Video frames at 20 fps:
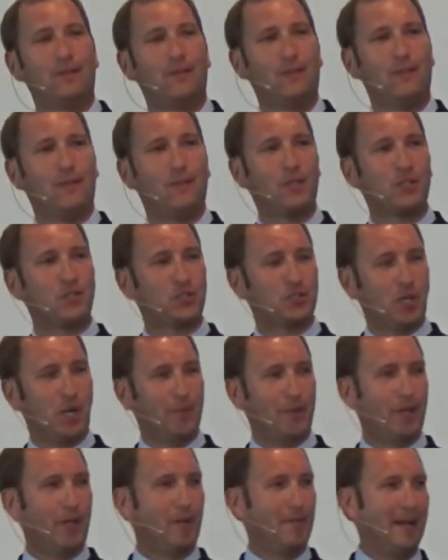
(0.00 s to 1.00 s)
the
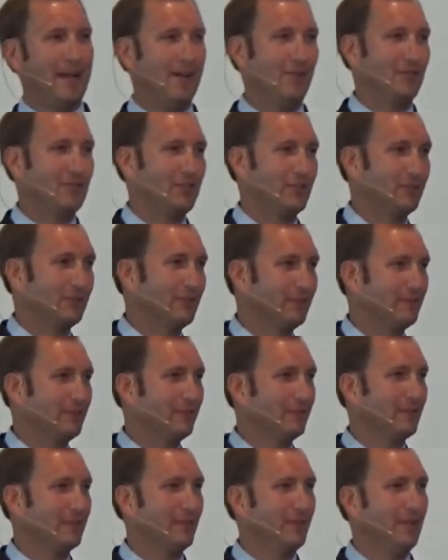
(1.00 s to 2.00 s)
Sermon on the Mount
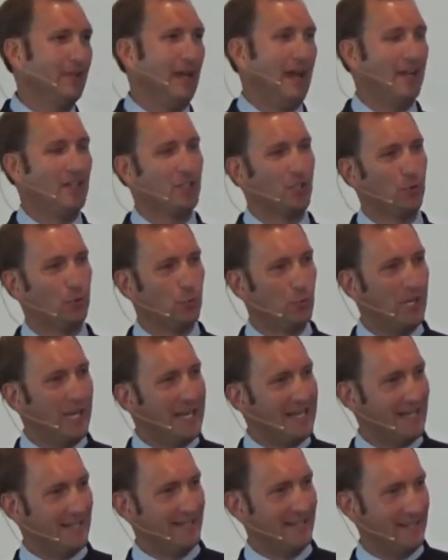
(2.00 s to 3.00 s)
and to
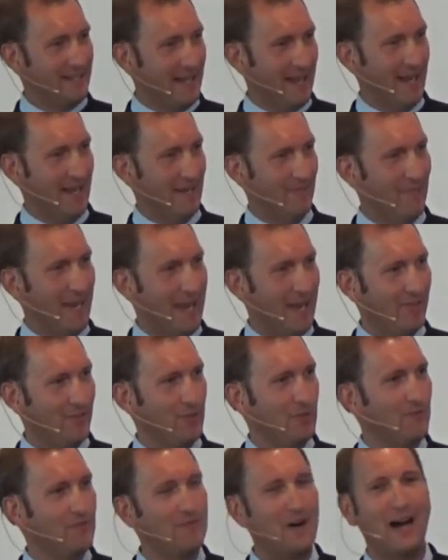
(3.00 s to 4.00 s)
read it today.
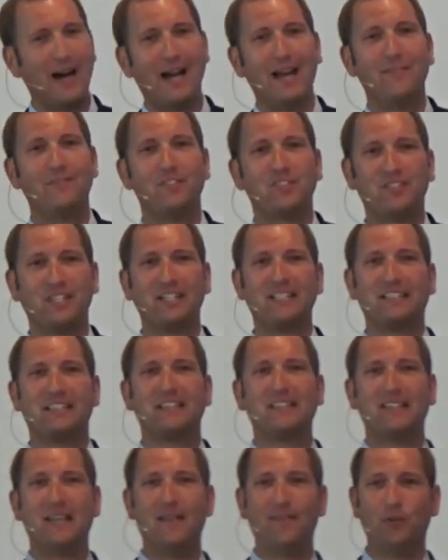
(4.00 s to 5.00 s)
Matthew 5, 6, and
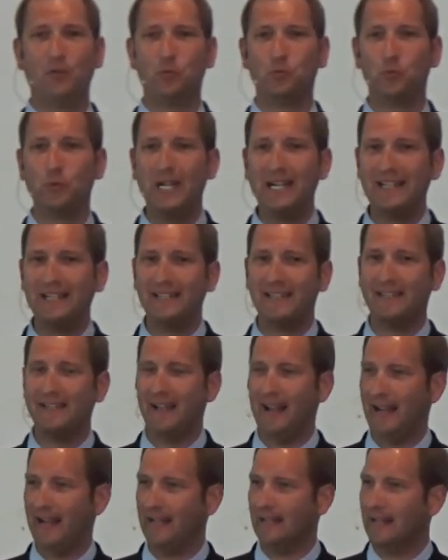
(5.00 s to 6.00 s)
7. Read it
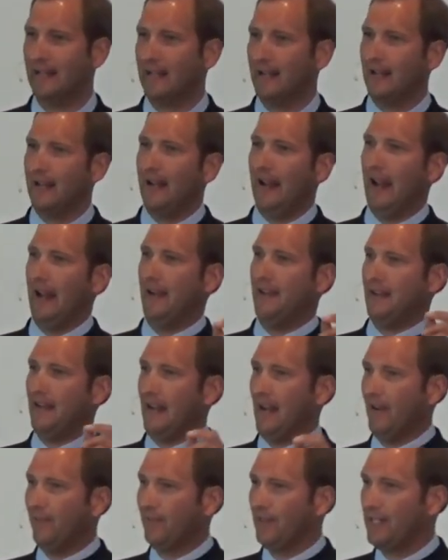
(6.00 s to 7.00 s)
today and
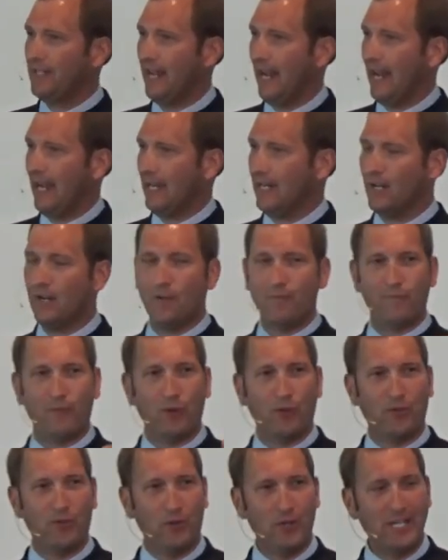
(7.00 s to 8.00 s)
every day for
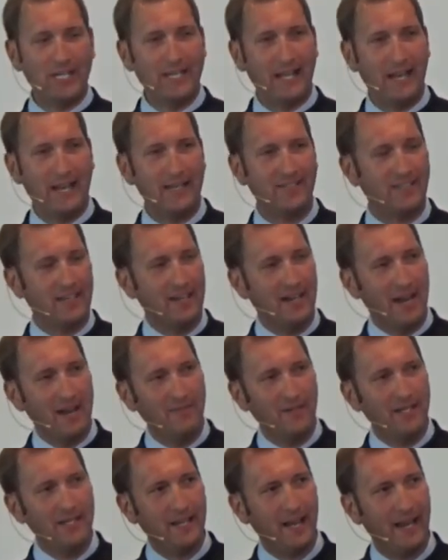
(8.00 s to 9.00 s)
30 days. And
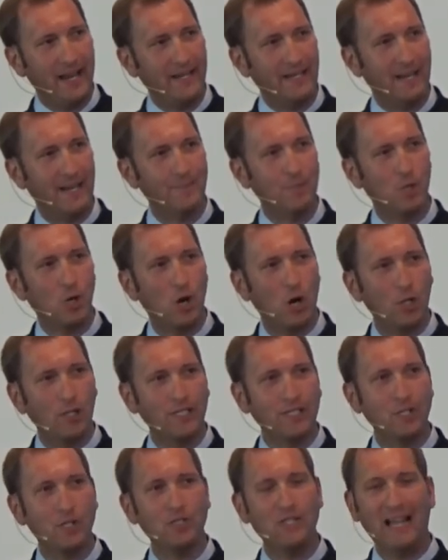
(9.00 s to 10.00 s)
every day I'm
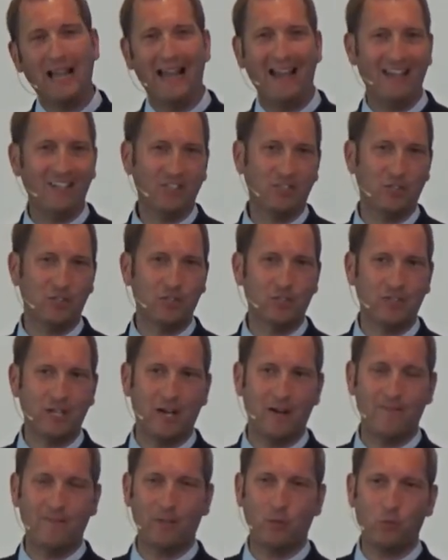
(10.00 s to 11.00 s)
calling you to ask
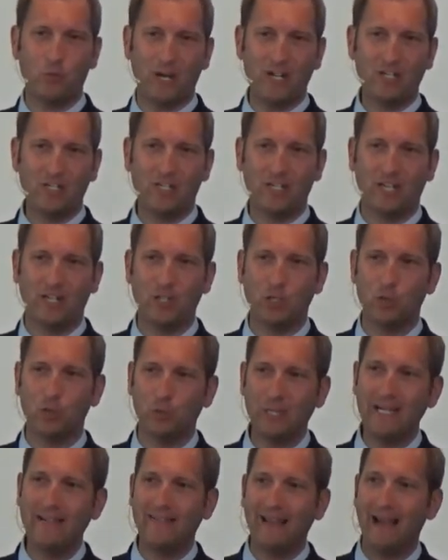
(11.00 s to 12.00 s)
yourself the question as you
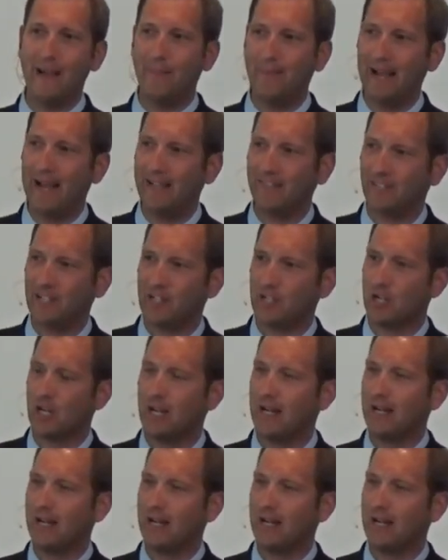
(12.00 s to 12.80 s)
read that passage,